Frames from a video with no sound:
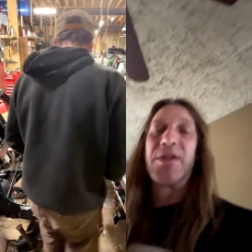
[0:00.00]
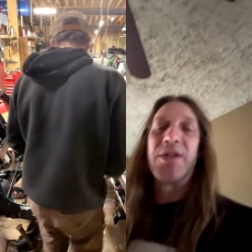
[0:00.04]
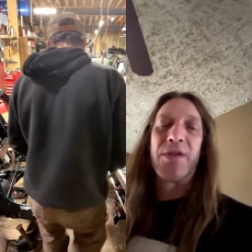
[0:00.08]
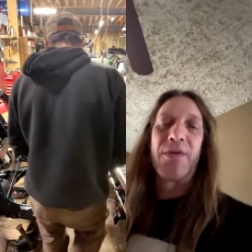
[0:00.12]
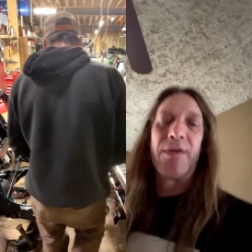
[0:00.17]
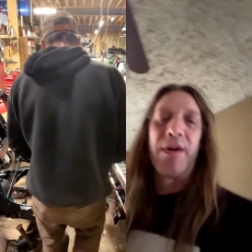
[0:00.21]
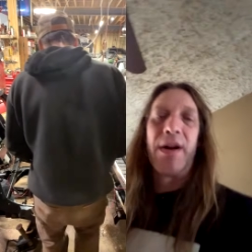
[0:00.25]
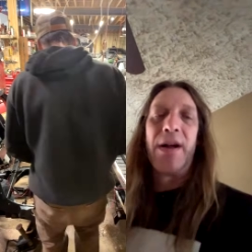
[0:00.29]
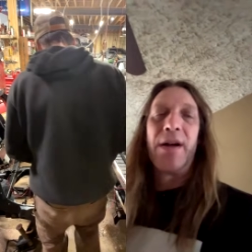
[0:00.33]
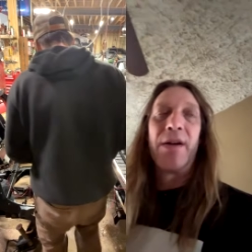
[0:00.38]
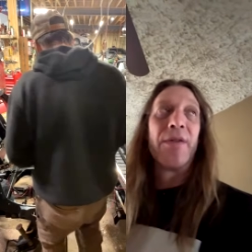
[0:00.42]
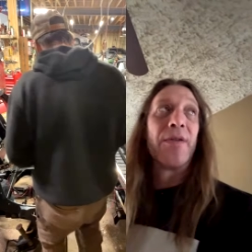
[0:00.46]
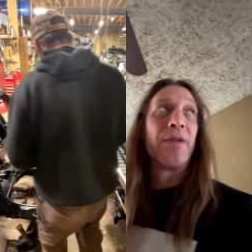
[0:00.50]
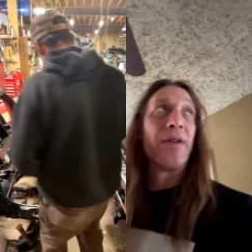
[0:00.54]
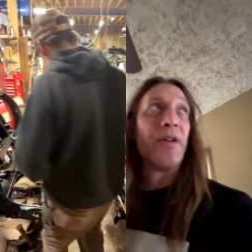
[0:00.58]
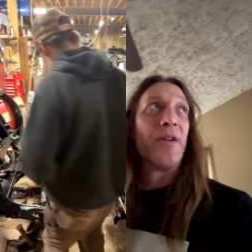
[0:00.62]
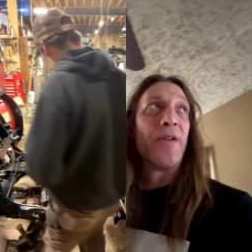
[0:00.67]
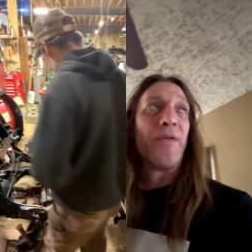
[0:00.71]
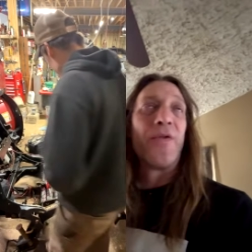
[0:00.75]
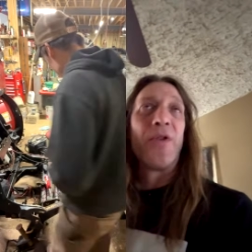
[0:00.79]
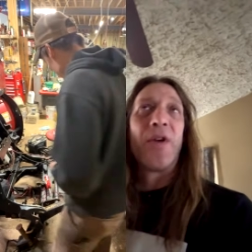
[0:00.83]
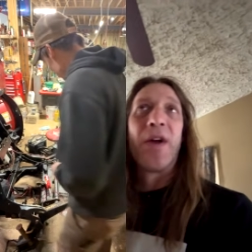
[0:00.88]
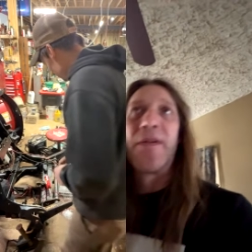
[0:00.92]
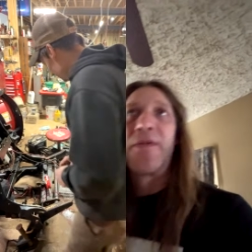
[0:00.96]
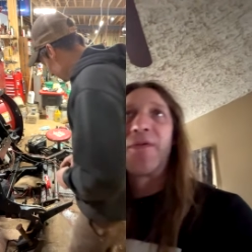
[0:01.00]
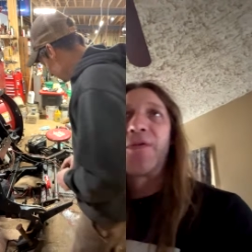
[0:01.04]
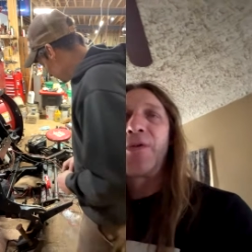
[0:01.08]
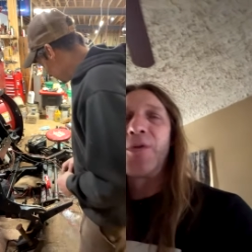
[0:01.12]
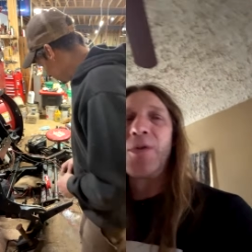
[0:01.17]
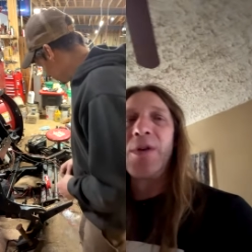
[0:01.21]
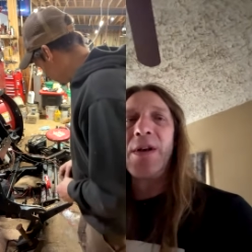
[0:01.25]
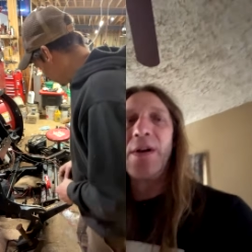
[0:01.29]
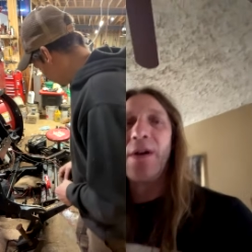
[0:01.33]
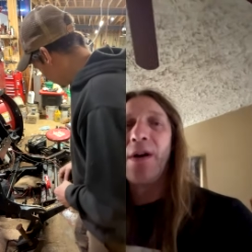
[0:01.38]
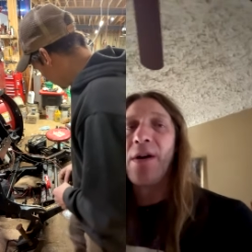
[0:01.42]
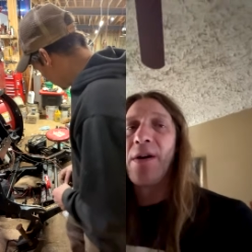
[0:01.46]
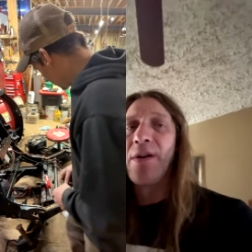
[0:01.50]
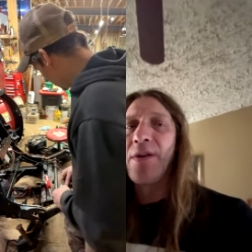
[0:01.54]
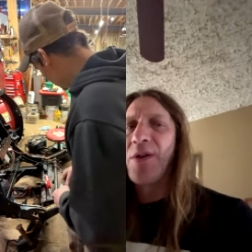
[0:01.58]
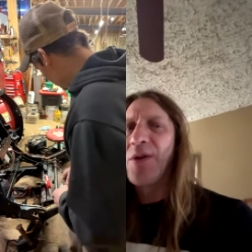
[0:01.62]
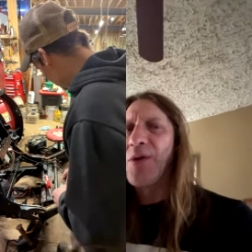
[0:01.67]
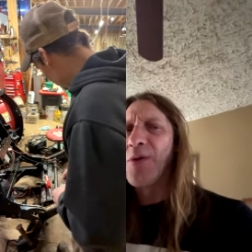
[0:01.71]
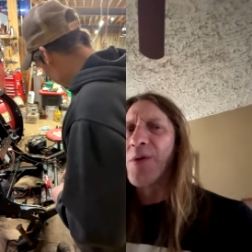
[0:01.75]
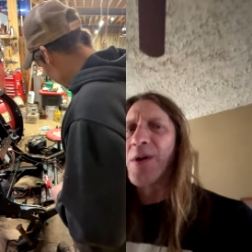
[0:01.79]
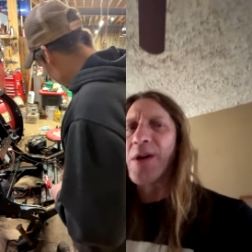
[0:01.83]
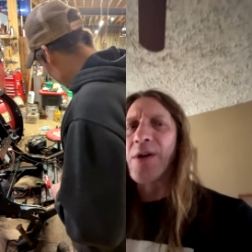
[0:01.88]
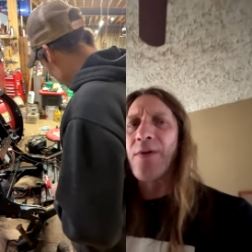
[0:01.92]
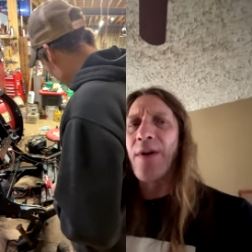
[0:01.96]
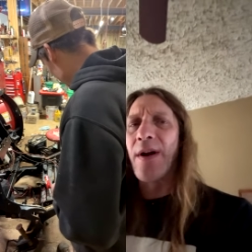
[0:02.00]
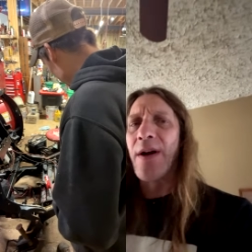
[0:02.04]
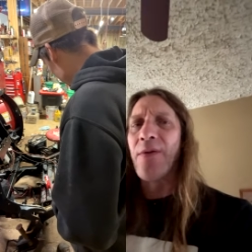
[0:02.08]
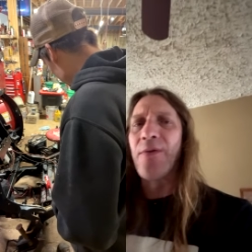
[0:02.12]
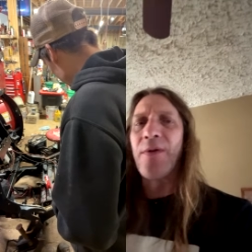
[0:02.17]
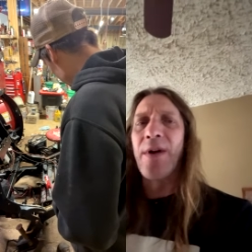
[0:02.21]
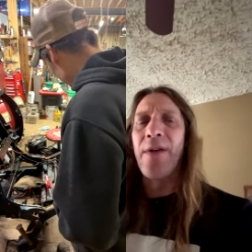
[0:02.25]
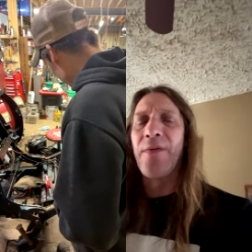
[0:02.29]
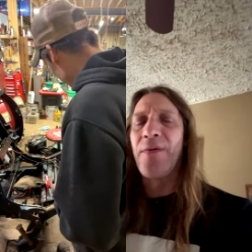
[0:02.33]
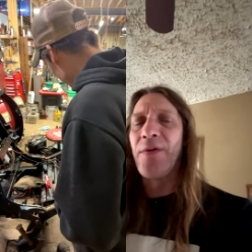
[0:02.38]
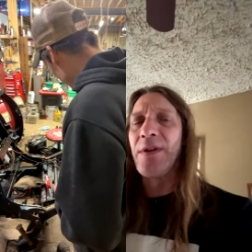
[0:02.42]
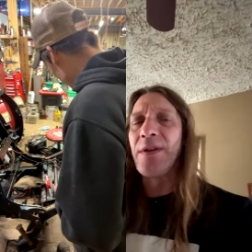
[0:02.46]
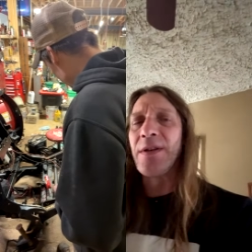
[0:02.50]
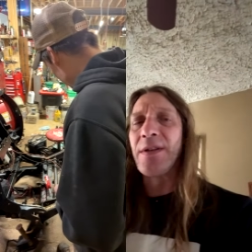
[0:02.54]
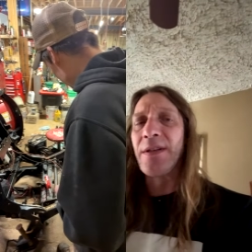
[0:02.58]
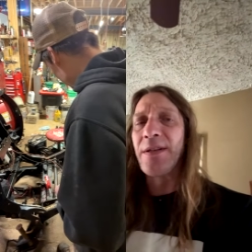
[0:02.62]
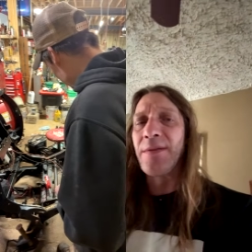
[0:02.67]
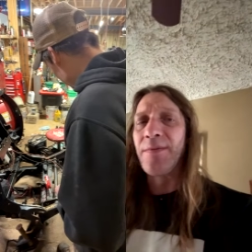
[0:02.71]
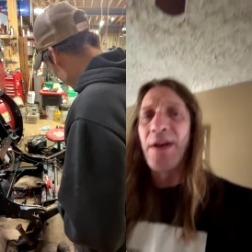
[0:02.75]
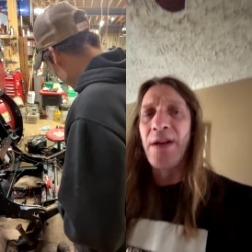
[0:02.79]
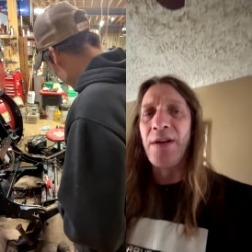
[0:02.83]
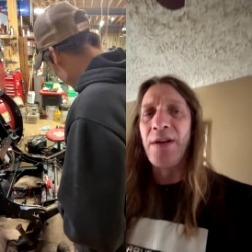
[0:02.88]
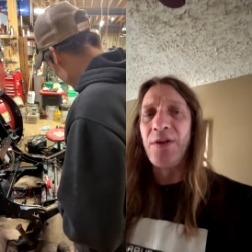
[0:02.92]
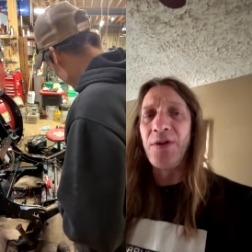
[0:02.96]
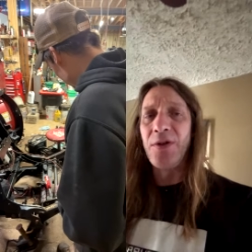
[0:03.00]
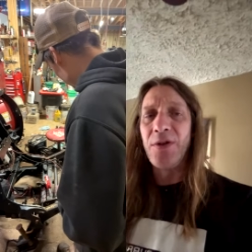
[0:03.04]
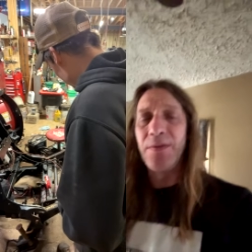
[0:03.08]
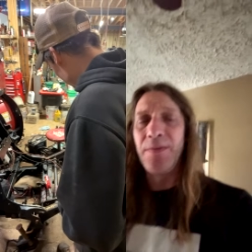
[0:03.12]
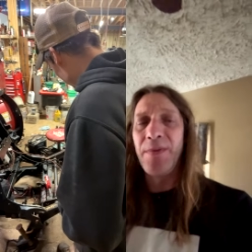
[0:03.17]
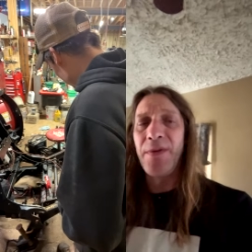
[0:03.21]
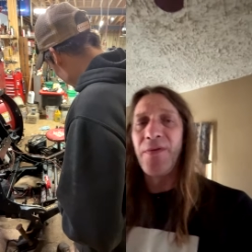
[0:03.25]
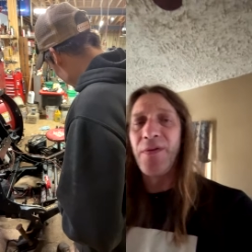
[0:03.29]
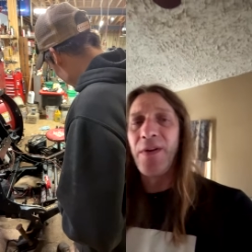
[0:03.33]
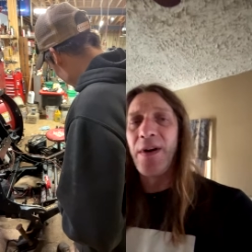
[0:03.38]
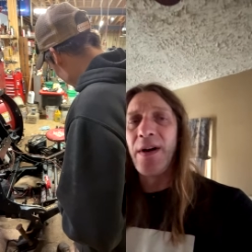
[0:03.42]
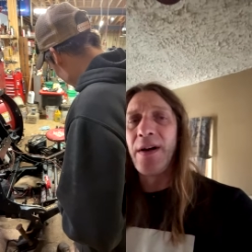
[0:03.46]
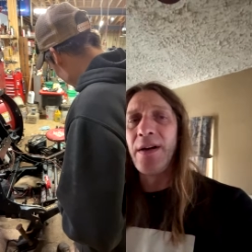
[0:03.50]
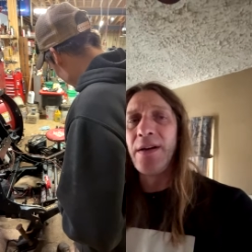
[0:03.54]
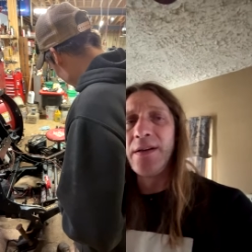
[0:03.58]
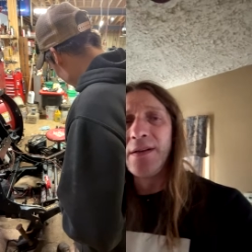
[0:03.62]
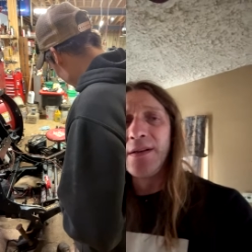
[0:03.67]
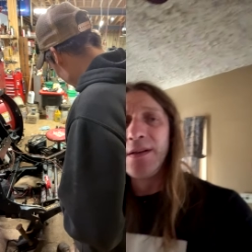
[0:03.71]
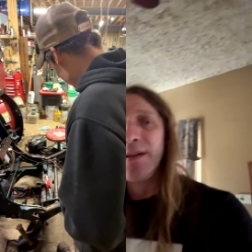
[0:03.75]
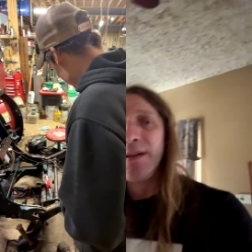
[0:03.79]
a ground, and if you have already 3 ground references, man, you should be fine.